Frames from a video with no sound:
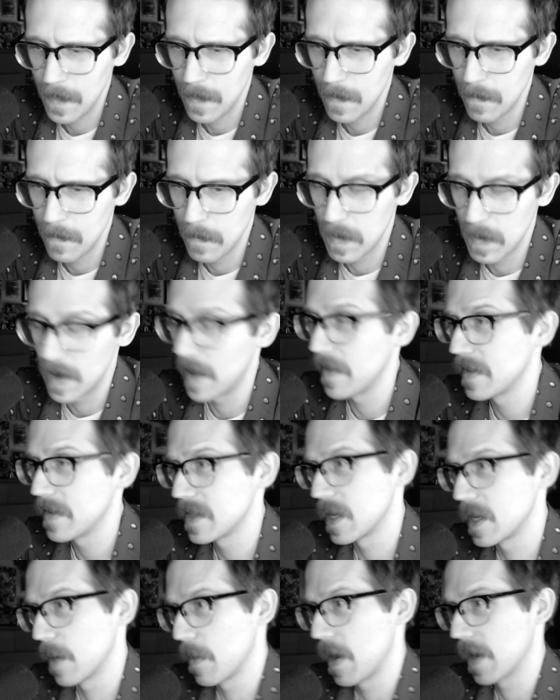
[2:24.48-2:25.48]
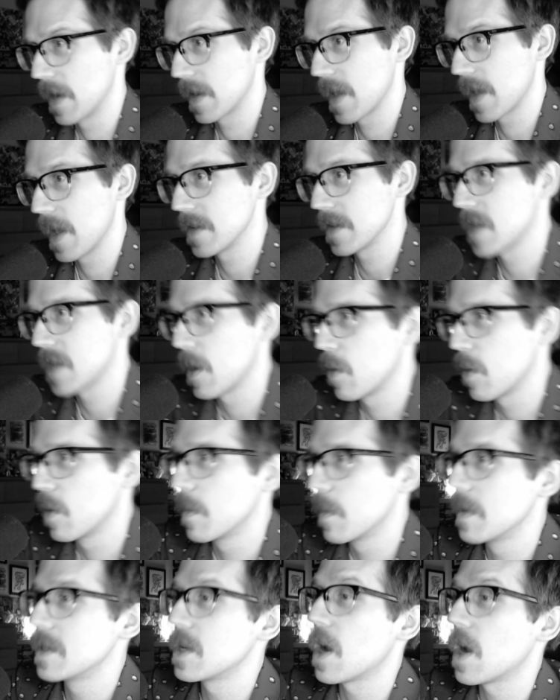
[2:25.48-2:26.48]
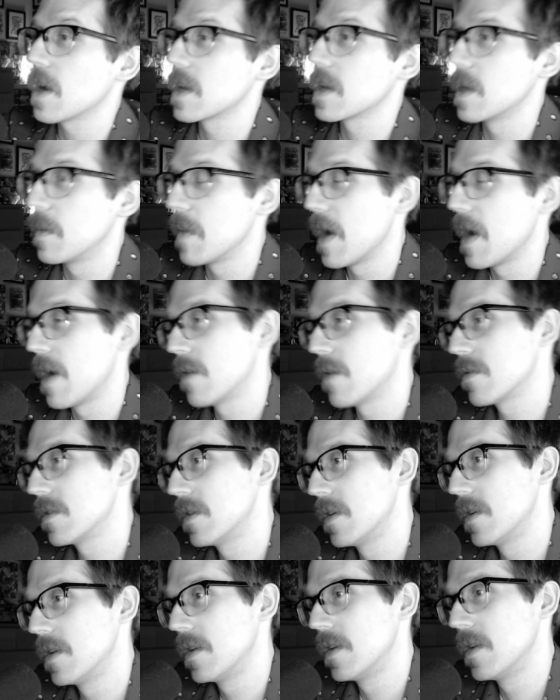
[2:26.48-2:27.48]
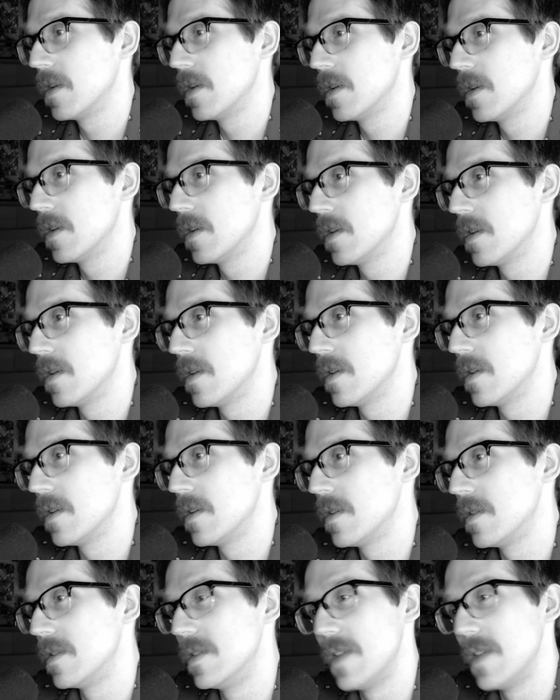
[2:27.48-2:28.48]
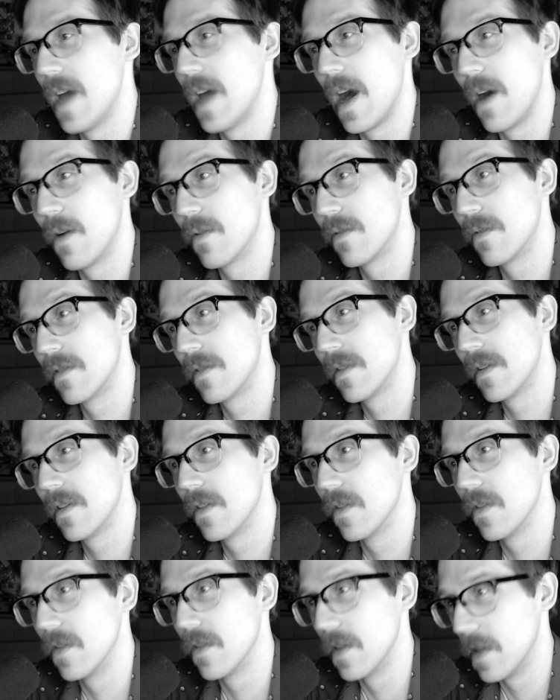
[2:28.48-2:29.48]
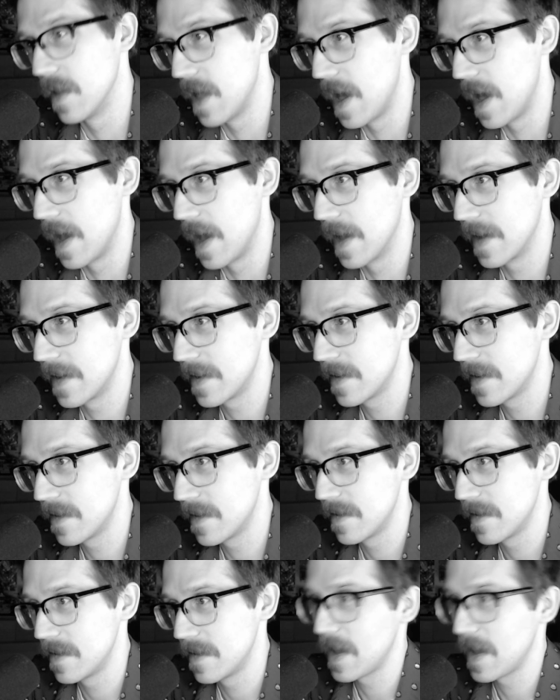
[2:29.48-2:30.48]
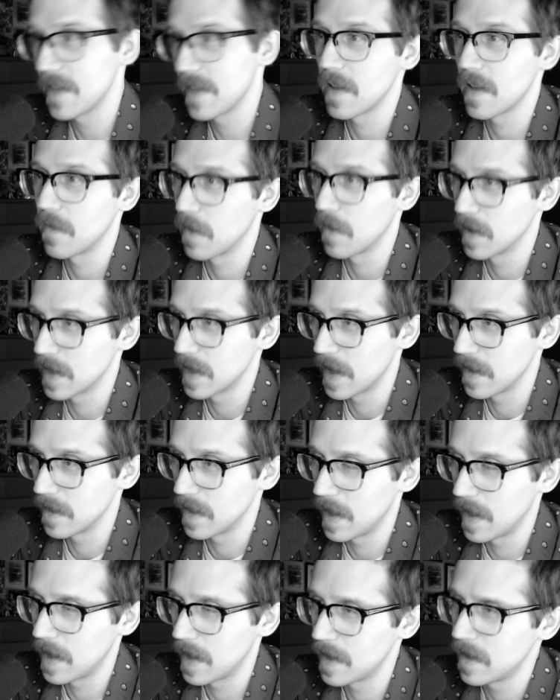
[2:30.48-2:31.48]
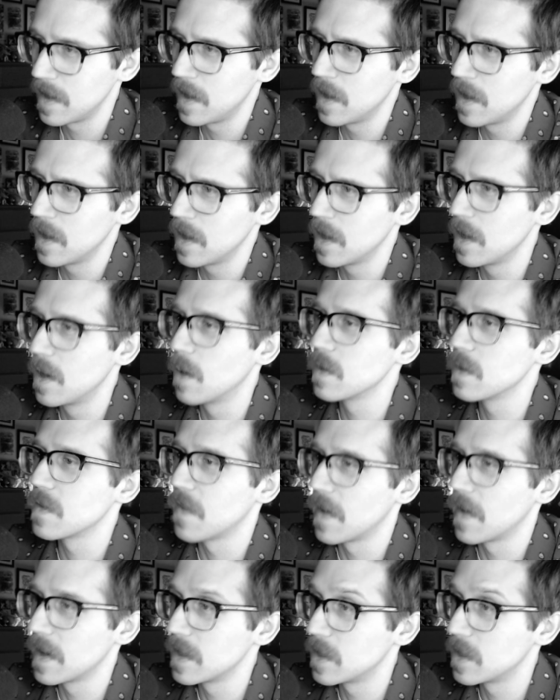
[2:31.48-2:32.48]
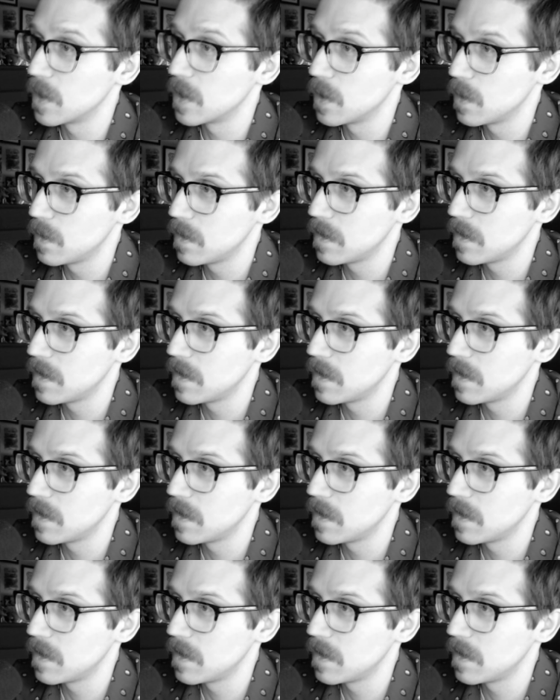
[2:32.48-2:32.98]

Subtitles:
But on this here podcast, I will be talking about down the line. Not that far down the line. You know what's funny too?